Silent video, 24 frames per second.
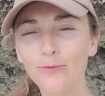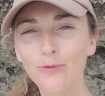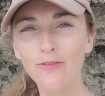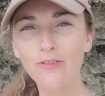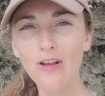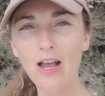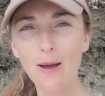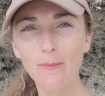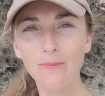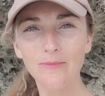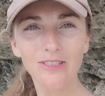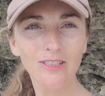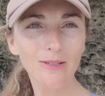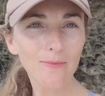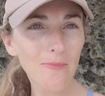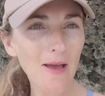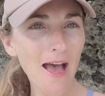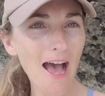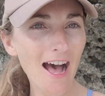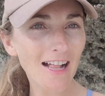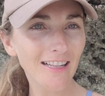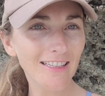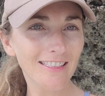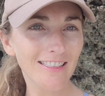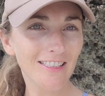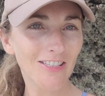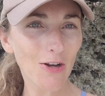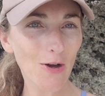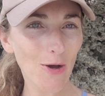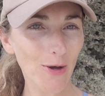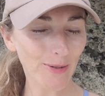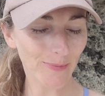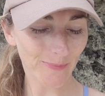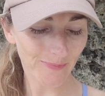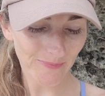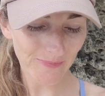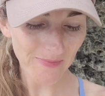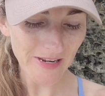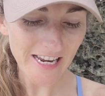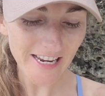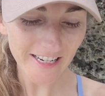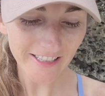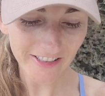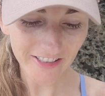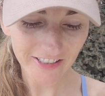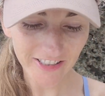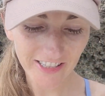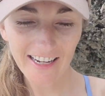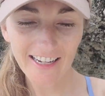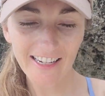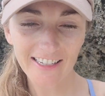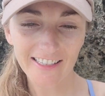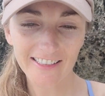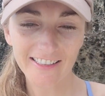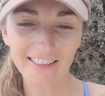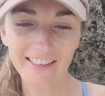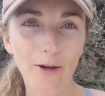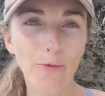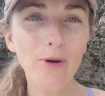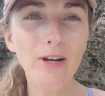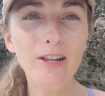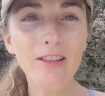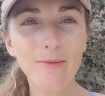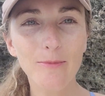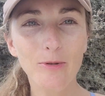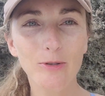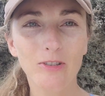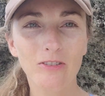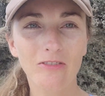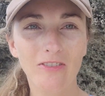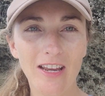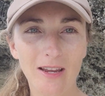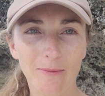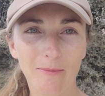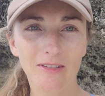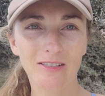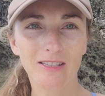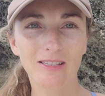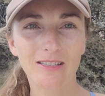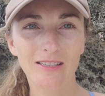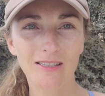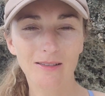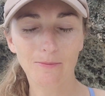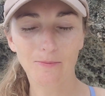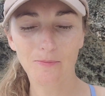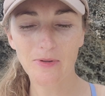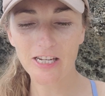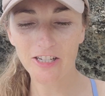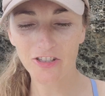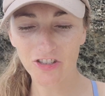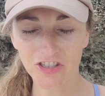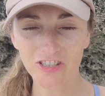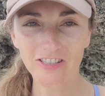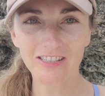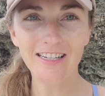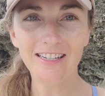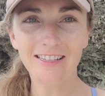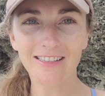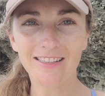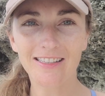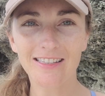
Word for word: we've come to Paliton Beach. It's one of the most famous beaches in